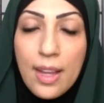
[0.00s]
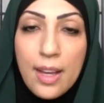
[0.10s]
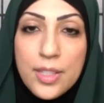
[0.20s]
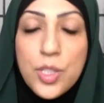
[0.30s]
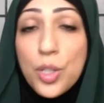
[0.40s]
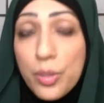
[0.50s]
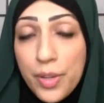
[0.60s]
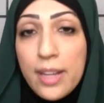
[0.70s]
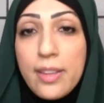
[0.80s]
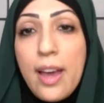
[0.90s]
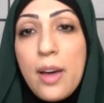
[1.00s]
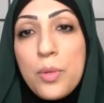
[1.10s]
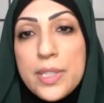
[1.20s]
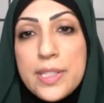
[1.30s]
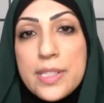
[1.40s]
a survey that
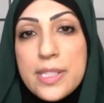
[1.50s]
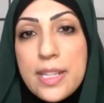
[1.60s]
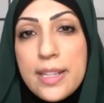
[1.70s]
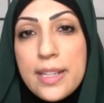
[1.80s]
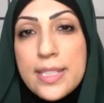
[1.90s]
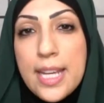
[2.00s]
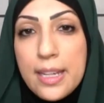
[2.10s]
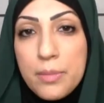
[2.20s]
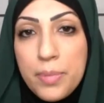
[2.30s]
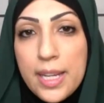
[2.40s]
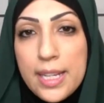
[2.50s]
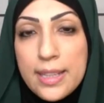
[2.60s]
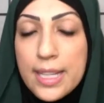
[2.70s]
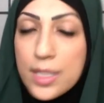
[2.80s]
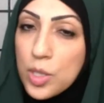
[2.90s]
was
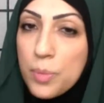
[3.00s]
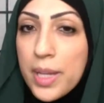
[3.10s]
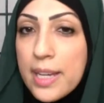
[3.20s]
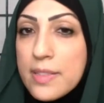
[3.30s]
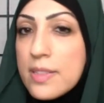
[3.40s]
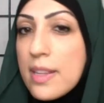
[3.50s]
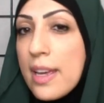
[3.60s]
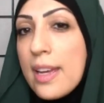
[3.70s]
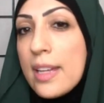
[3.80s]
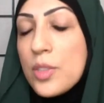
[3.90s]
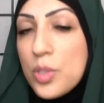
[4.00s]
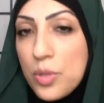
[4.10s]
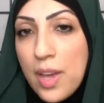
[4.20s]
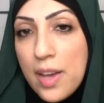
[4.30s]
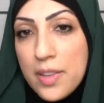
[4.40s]
took place in
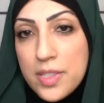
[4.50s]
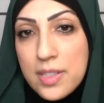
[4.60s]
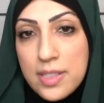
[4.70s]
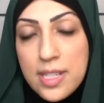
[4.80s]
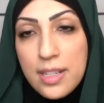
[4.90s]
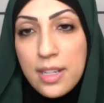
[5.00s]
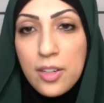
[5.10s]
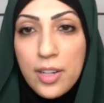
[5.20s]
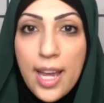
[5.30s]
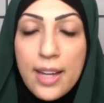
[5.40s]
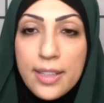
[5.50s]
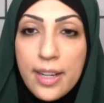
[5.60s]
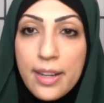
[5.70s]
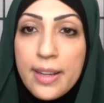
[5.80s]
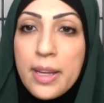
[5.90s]
2010 here in
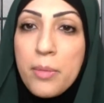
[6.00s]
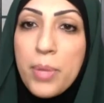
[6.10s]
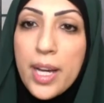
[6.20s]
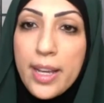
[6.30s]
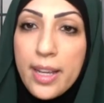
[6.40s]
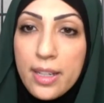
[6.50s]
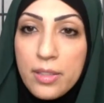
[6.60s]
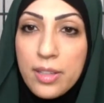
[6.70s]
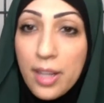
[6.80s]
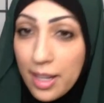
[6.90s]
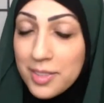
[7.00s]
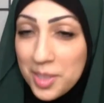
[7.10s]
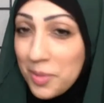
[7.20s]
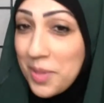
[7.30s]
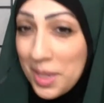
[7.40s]
Canada by,
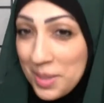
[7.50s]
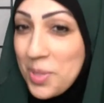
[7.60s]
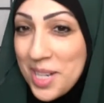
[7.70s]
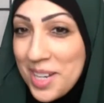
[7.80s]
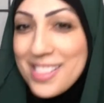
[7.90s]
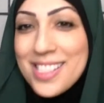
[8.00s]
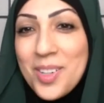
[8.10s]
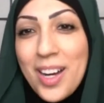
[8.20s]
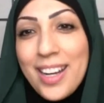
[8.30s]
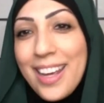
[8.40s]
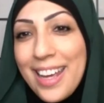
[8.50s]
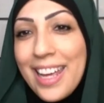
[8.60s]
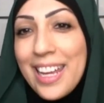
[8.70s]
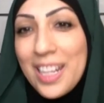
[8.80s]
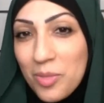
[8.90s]
see if I pronounce this right,
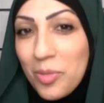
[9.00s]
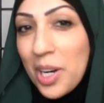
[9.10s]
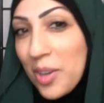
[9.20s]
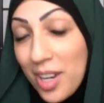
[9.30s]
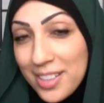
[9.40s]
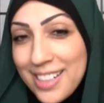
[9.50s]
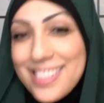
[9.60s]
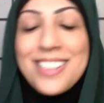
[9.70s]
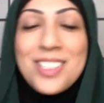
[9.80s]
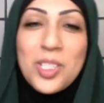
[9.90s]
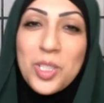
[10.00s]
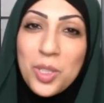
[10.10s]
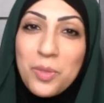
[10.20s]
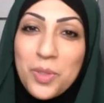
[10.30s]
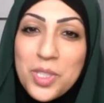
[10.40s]
Environics
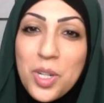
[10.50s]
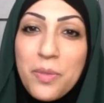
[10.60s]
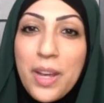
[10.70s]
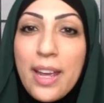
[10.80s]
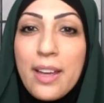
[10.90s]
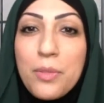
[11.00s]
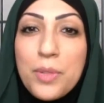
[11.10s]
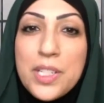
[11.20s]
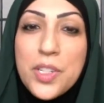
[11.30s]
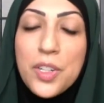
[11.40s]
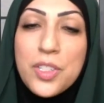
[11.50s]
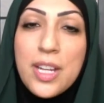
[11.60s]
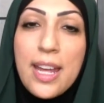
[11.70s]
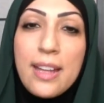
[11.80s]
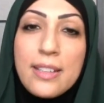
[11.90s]
Institute for Survey Research.
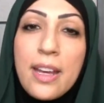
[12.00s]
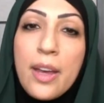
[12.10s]
And